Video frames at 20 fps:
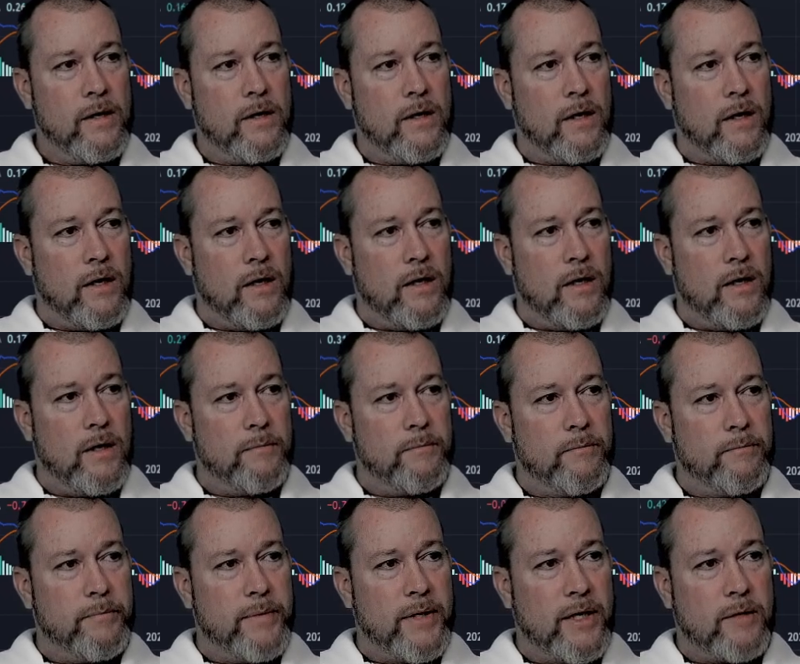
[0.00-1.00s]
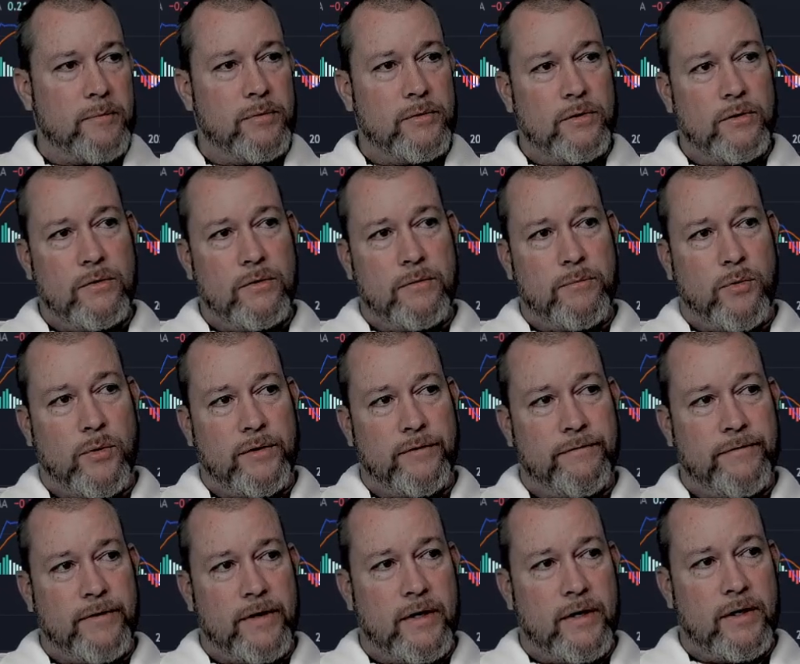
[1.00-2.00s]
Back below the 0.5,
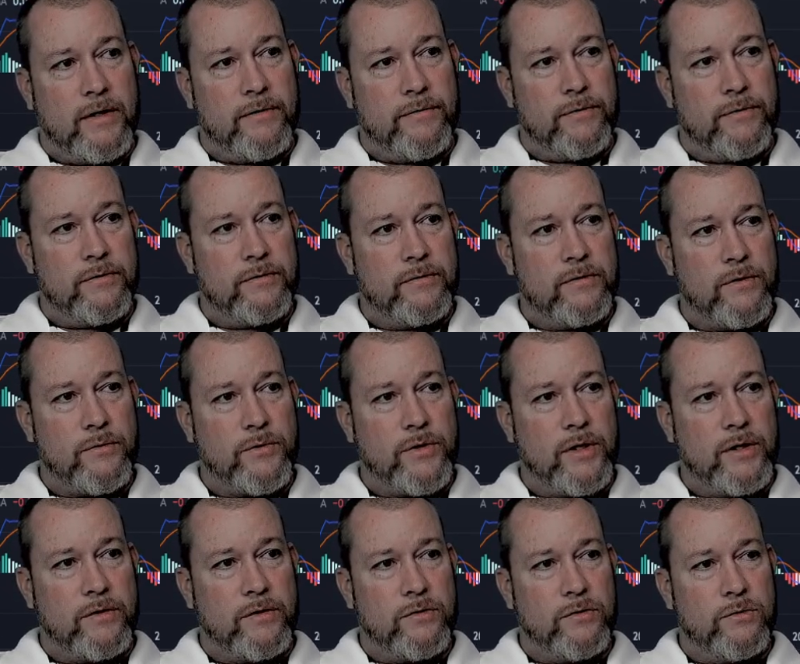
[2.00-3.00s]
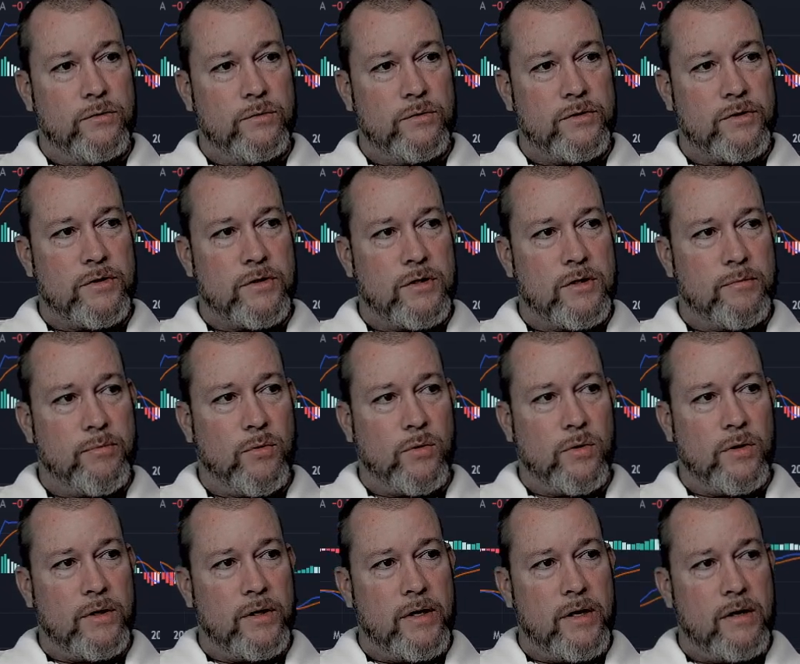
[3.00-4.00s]
382 is the
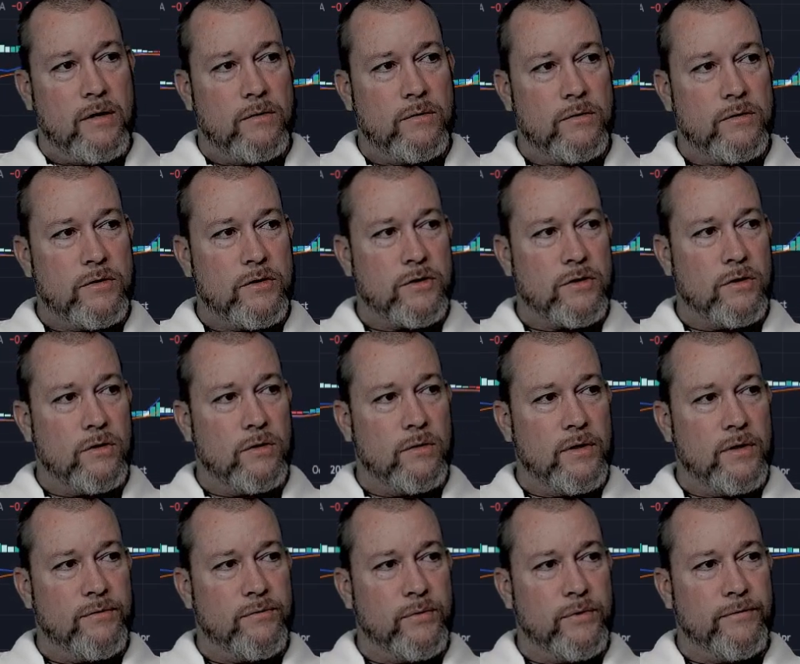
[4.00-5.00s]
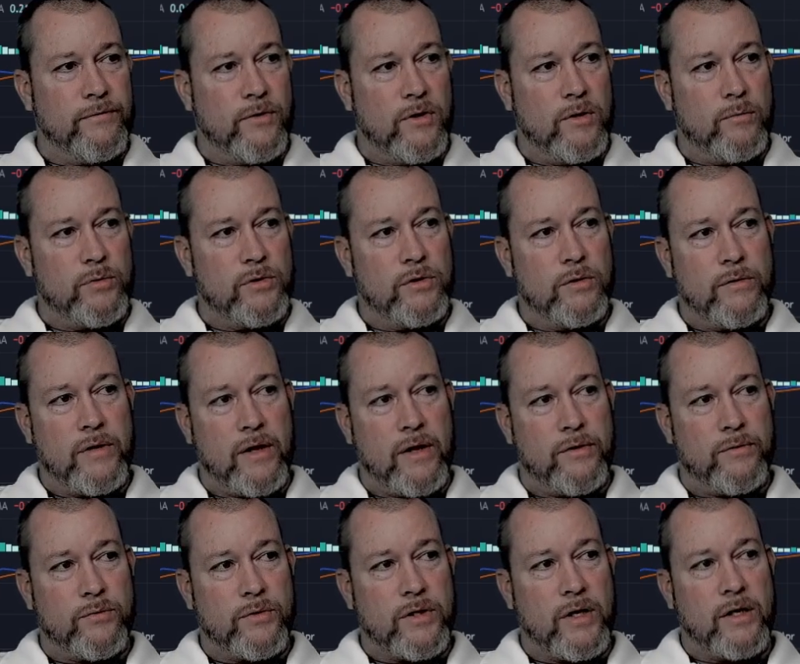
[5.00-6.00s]
support now. So if we fall below that
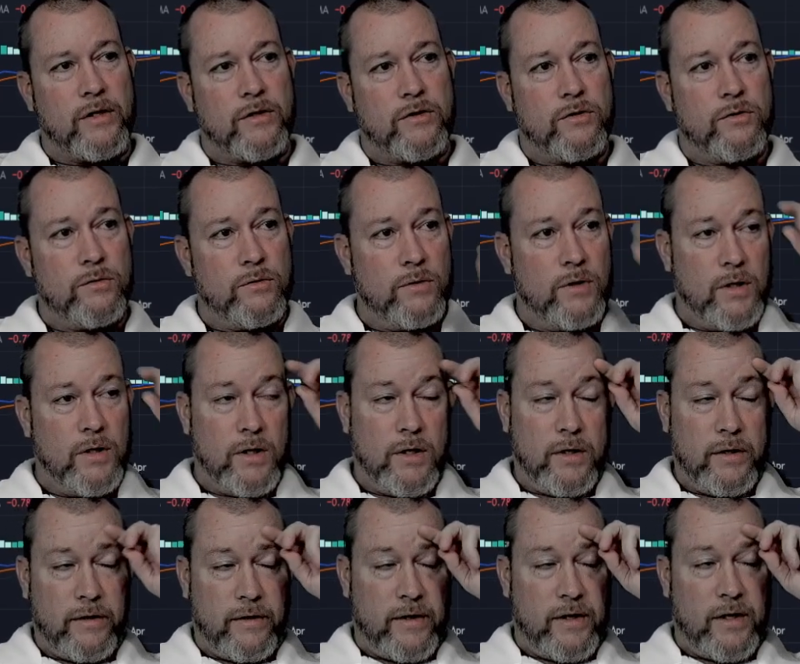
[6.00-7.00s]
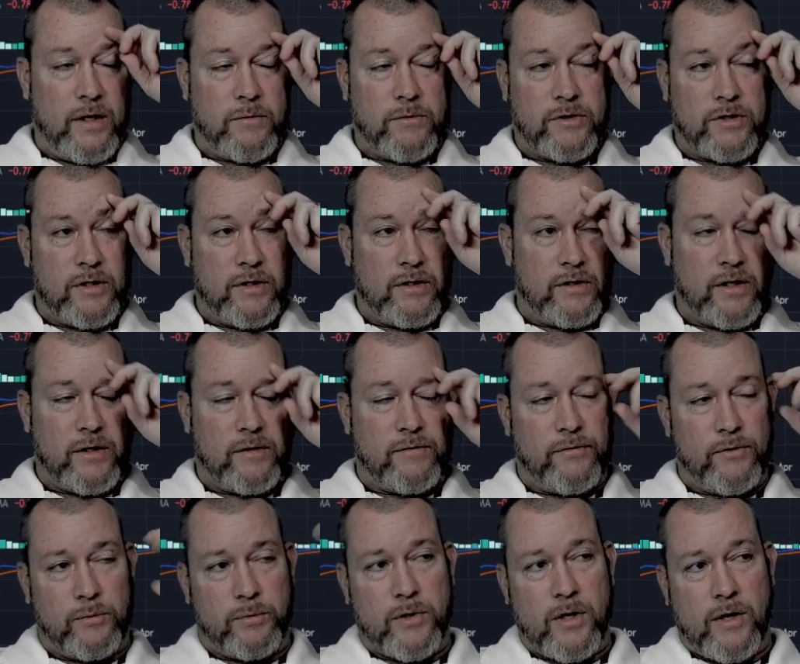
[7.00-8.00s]
382, then I'm just going to take
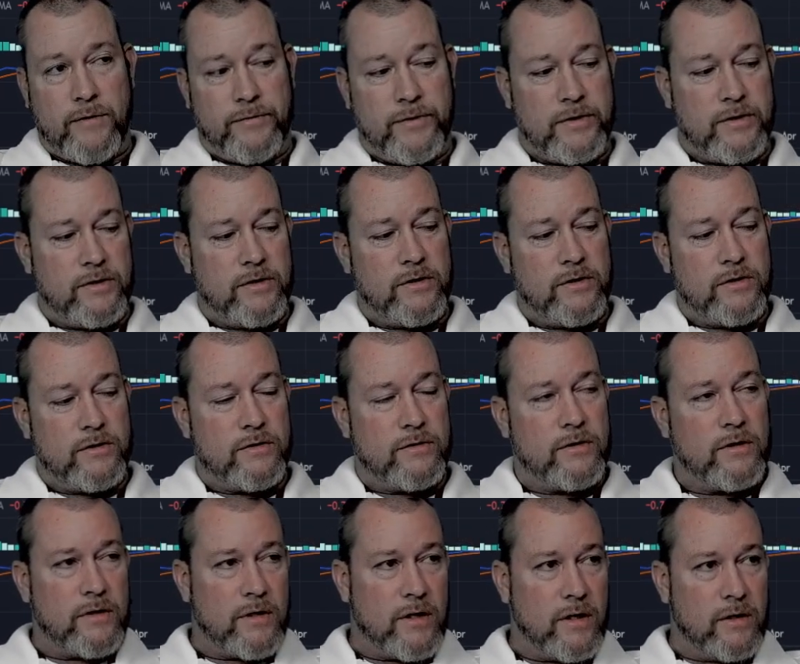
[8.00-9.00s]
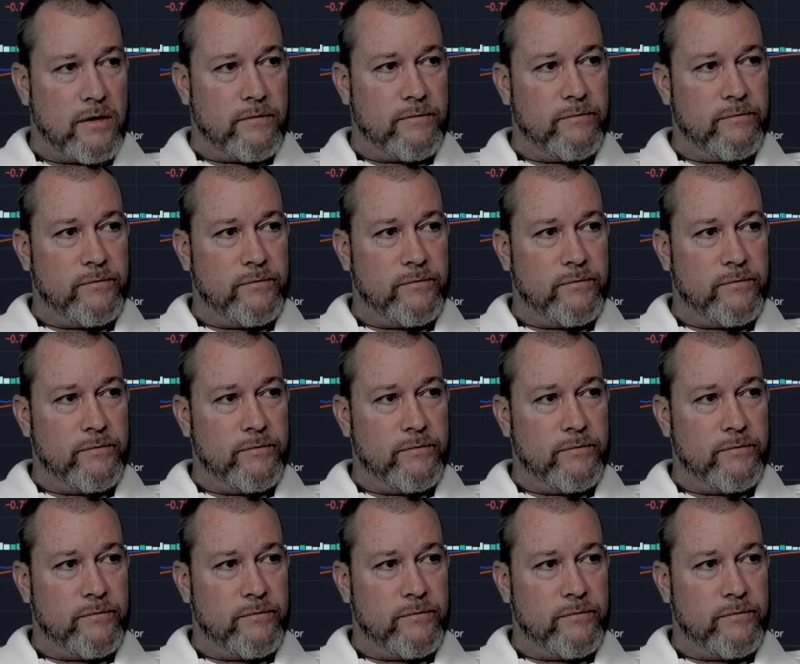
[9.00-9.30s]
full profits and just kind of,